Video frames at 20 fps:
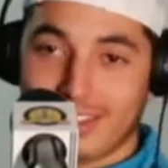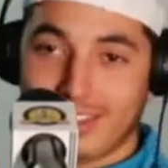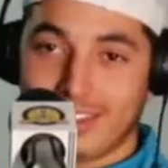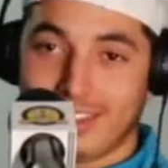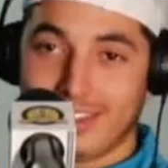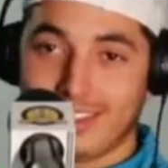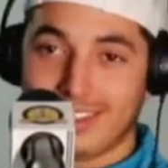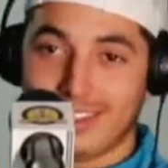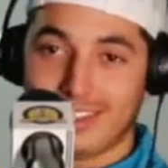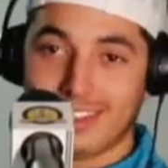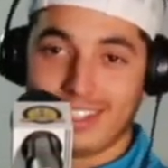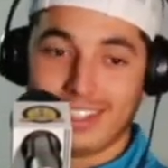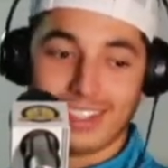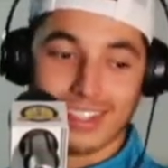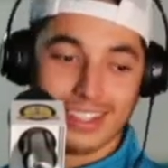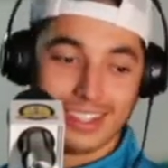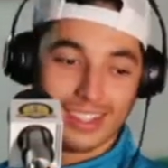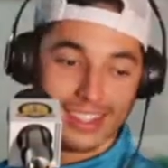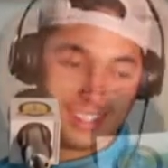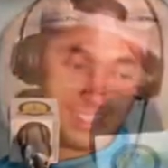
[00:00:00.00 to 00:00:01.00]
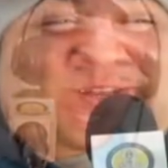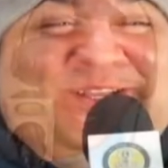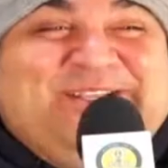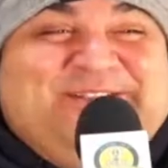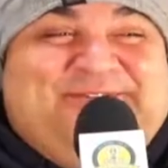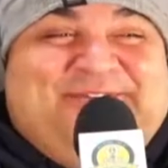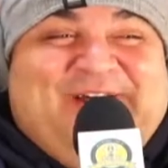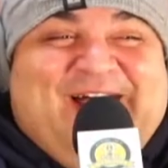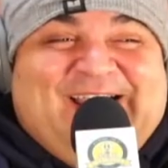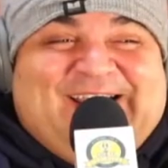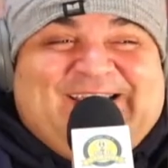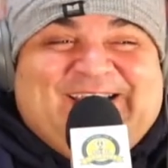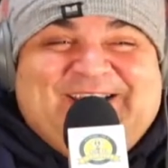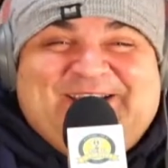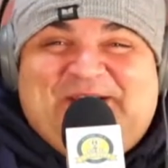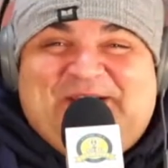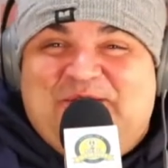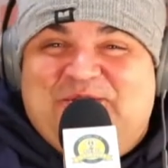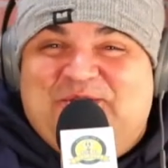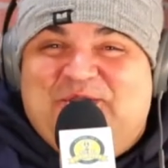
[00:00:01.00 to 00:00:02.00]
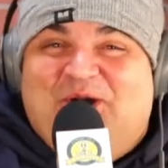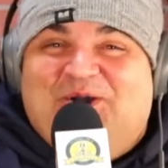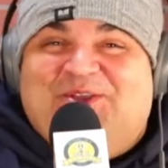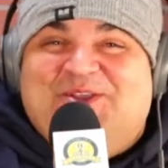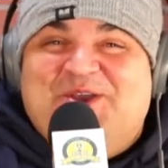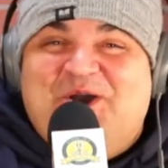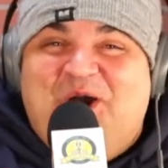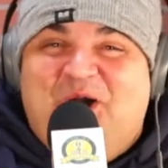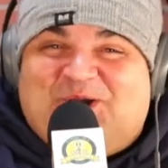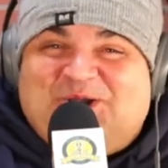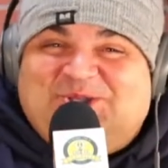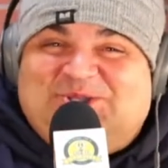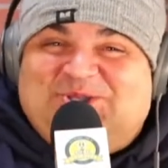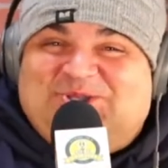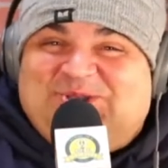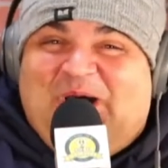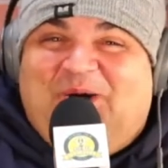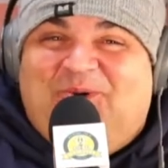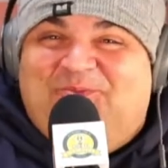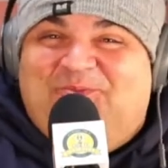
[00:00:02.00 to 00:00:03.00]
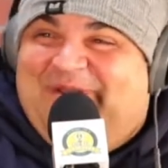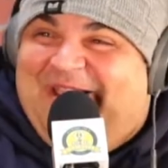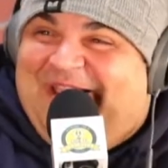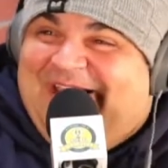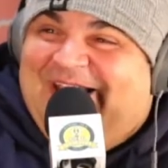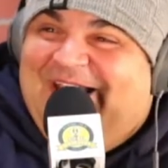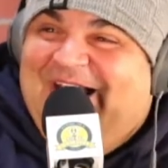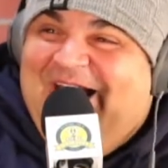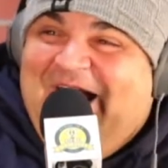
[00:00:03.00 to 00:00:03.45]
complaining. I'm just fucking. You don't consult me.